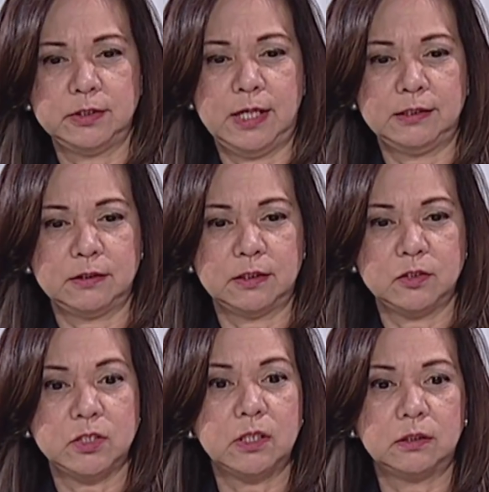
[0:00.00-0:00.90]
that, uh,
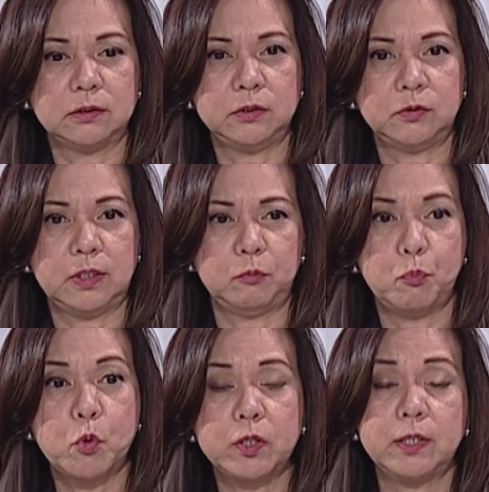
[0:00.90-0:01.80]
Jill, you know that
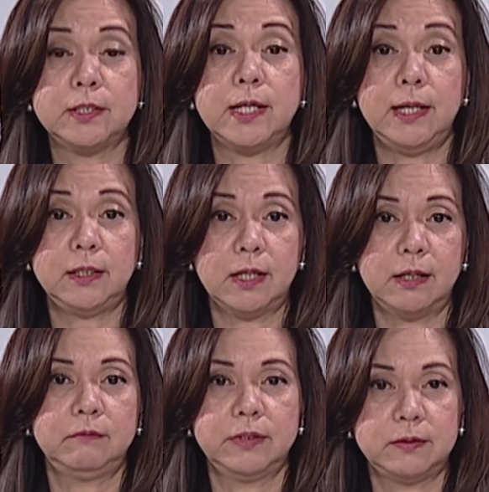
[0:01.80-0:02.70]
more than
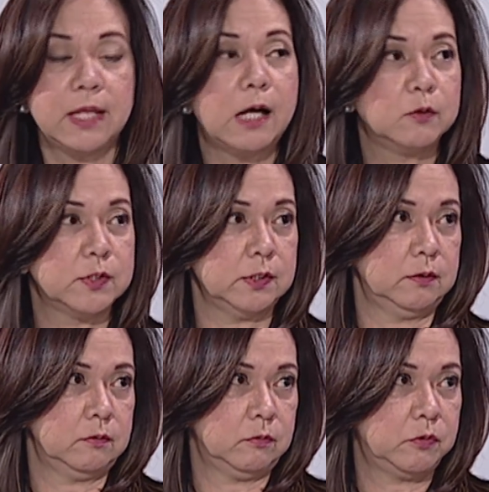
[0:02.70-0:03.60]
800,000
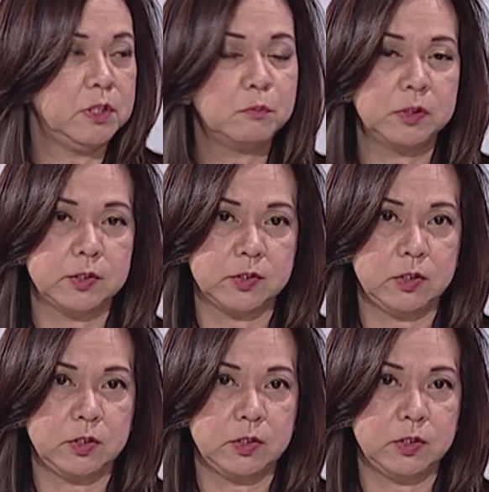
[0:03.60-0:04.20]
dreamers,